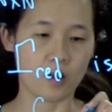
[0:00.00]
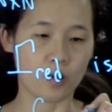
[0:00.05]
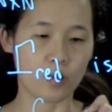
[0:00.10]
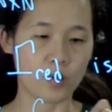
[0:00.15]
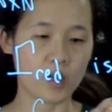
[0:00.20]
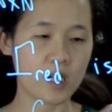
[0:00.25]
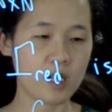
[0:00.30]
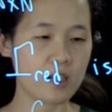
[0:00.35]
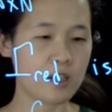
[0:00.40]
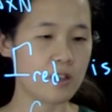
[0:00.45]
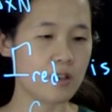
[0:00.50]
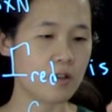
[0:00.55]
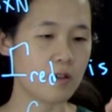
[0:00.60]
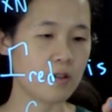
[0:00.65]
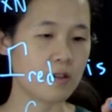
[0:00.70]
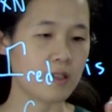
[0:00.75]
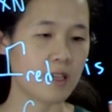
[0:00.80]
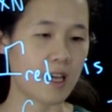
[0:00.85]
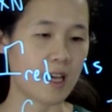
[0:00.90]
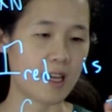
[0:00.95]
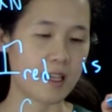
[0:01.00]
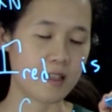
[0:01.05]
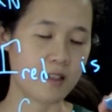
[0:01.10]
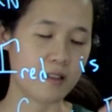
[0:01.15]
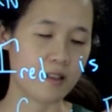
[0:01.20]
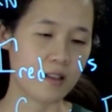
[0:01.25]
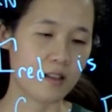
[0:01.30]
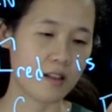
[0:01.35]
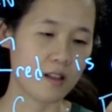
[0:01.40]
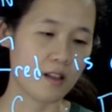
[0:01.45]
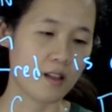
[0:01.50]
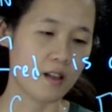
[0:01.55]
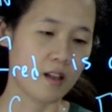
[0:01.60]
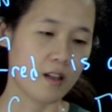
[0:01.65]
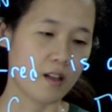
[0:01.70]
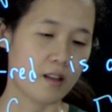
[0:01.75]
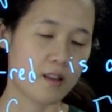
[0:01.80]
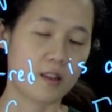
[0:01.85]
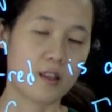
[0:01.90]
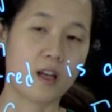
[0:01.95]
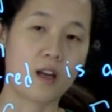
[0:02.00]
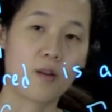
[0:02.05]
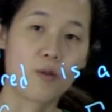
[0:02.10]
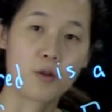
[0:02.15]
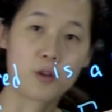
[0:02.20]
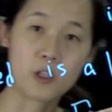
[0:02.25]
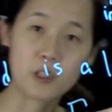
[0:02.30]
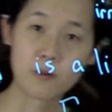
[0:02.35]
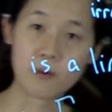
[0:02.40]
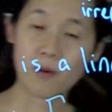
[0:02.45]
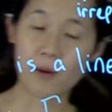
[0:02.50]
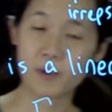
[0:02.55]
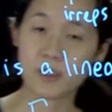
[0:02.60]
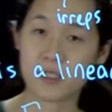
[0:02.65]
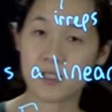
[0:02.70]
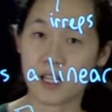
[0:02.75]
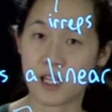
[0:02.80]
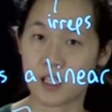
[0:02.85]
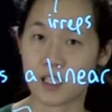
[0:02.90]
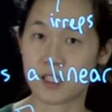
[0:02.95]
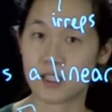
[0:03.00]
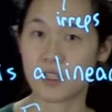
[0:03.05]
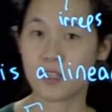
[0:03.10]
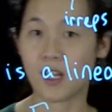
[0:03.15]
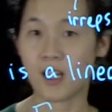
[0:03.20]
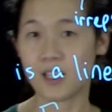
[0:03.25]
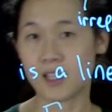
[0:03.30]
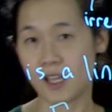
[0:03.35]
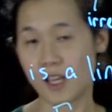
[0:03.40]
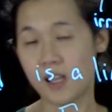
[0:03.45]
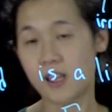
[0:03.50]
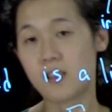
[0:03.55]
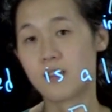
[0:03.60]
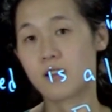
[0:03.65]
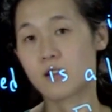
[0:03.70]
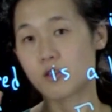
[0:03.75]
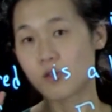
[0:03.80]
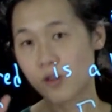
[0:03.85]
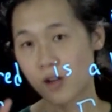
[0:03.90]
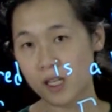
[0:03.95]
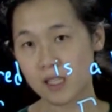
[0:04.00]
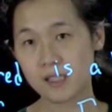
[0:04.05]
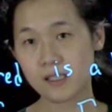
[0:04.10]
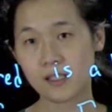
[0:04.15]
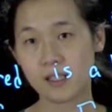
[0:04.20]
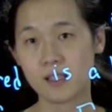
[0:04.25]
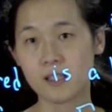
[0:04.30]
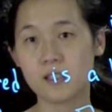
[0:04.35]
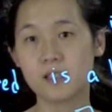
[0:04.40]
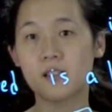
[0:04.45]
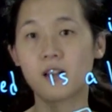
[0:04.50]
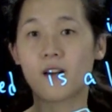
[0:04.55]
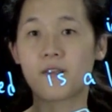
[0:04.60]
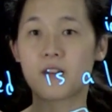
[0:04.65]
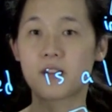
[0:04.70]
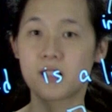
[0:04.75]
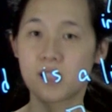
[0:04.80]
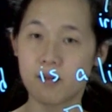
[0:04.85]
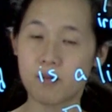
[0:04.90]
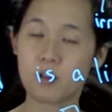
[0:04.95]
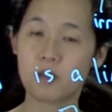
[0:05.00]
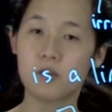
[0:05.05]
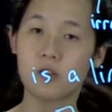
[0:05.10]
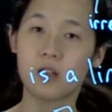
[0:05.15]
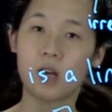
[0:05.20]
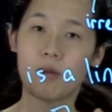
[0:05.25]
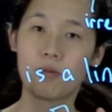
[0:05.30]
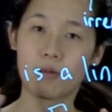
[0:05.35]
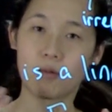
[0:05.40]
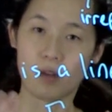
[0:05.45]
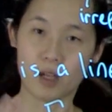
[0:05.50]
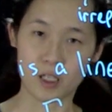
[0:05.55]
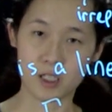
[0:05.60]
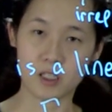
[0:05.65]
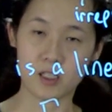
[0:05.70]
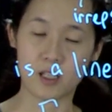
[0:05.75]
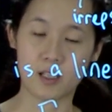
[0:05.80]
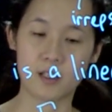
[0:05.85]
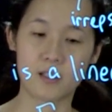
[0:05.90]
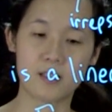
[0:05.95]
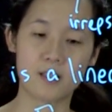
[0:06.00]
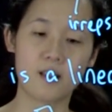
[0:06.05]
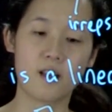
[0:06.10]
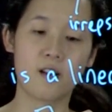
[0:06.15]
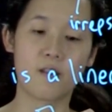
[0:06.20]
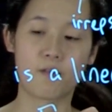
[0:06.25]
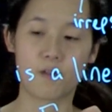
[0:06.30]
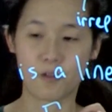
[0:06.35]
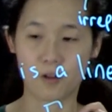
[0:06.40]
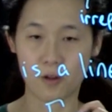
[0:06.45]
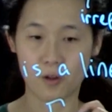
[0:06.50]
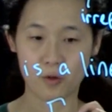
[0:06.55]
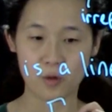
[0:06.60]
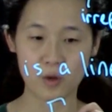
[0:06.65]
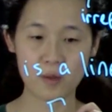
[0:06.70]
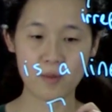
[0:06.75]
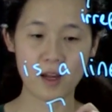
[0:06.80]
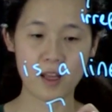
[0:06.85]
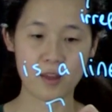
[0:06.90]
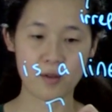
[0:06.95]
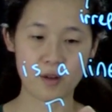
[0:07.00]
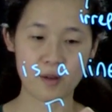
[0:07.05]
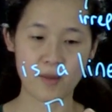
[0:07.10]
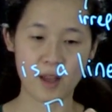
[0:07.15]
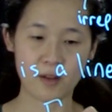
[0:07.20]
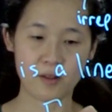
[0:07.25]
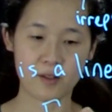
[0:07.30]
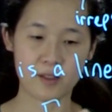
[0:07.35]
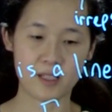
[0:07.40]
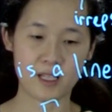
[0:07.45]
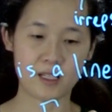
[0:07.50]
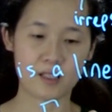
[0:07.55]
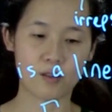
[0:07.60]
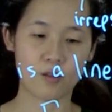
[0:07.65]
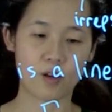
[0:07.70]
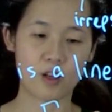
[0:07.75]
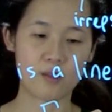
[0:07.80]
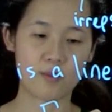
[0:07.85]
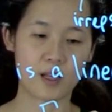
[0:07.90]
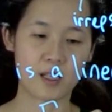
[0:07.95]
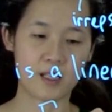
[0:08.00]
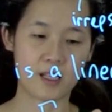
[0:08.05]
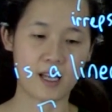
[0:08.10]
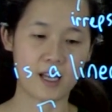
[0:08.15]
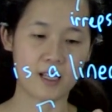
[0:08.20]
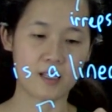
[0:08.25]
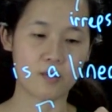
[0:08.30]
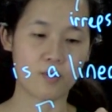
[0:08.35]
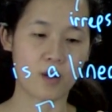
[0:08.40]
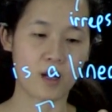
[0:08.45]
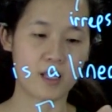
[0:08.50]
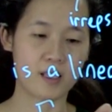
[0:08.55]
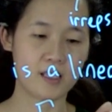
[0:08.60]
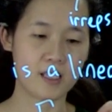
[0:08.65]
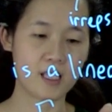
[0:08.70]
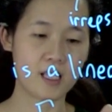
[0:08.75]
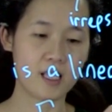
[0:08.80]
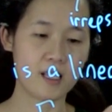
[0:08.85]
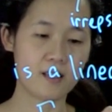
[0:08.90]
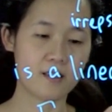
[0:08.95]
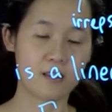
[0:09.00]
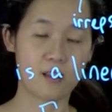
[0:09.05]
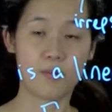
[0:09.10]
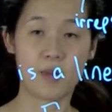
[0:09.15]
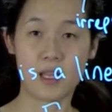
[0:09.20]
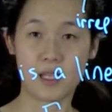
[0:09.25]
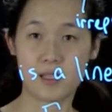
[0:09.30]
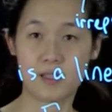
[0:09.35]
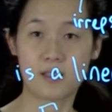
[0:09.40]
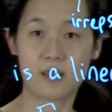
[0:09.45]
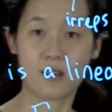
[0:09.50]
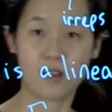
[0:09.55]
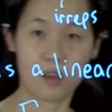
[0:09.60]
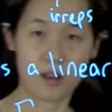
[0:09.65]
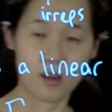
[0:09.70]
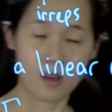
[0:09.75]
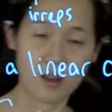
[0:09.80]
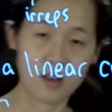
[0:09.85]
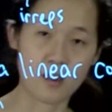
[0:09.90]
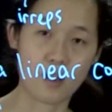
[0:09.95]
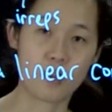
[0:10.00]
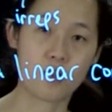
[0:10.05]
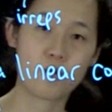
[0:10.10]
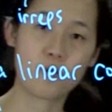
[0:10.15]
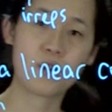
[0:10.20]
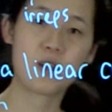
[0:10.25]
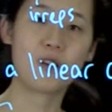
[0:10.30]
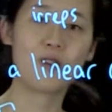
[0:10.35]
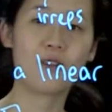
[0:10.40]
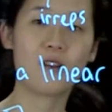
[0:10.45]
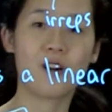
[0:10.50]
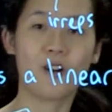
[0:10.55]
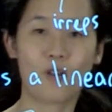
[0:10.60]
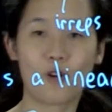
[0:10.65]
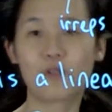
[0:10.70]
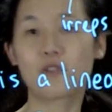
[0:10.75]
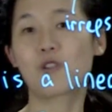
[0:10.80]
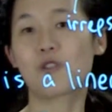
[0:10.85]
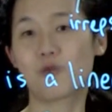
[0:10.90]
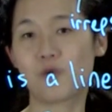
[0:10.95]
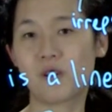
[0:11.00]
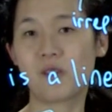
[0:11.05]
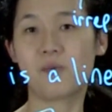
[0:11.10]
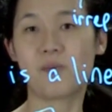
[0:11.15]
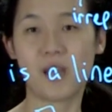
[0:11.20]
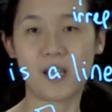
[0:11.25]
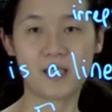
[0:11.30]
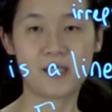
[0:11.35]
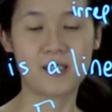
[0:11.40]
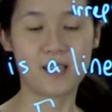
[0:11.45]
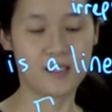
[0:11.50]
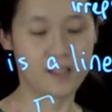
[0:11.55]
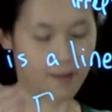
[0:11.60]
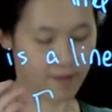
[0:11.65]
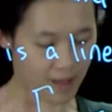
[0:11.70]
We knew that the reducible representation, aka the traces of the symmetry operations for the 3 by 3 matrices corresponding to x, y, z, so the basis, the, the three, order 3 basis of